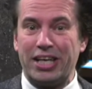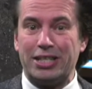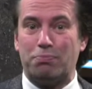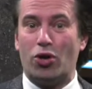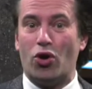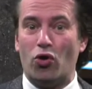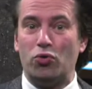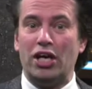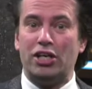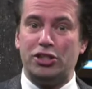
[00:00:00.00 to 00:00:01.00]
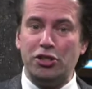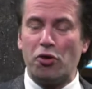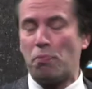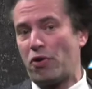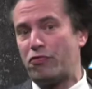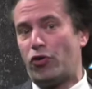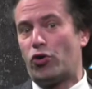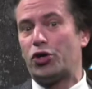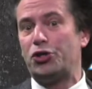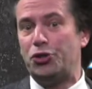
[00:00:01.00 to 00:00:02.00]
is below 0.4
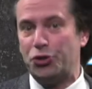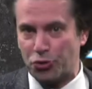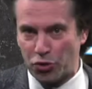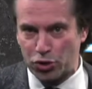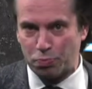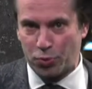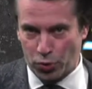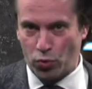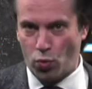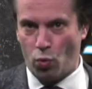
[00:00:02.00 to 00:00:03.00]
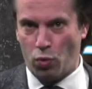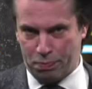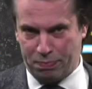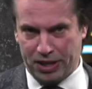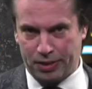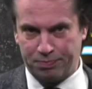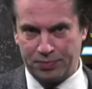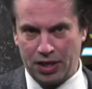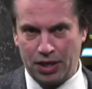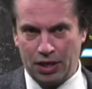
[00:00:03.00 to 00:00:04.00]
euros per watt peak.
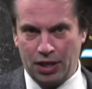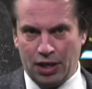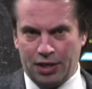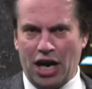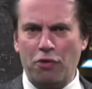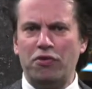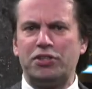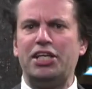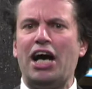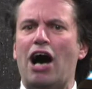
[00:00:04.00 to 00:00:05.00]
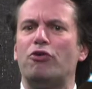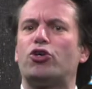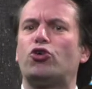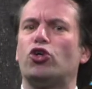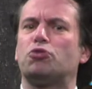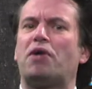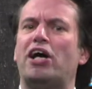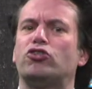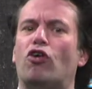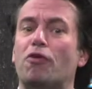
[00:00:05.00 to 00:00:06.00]
Now we will see how the cost
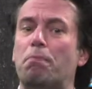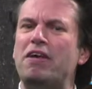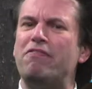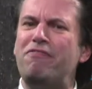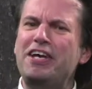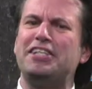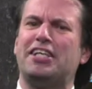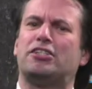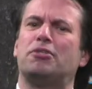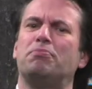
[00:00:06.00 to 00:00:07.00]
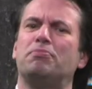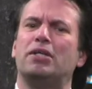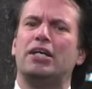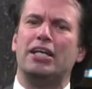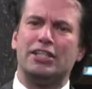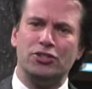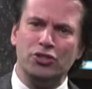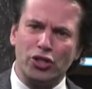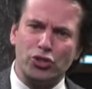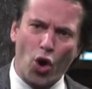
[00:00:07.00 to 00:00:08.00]
price of a PV system is
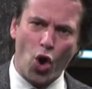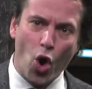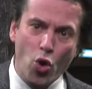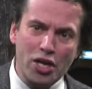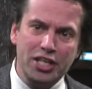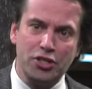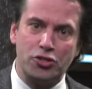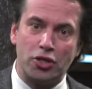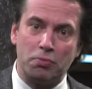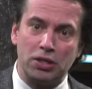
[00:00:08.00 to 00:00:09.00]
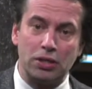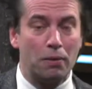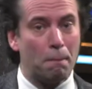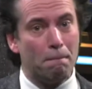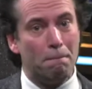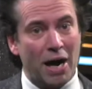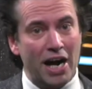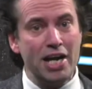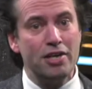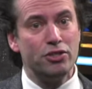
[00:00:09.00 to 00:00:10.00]
not only determined
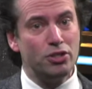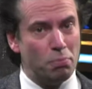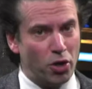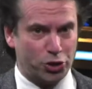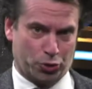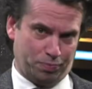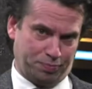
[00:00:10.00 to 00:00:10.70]
by the module.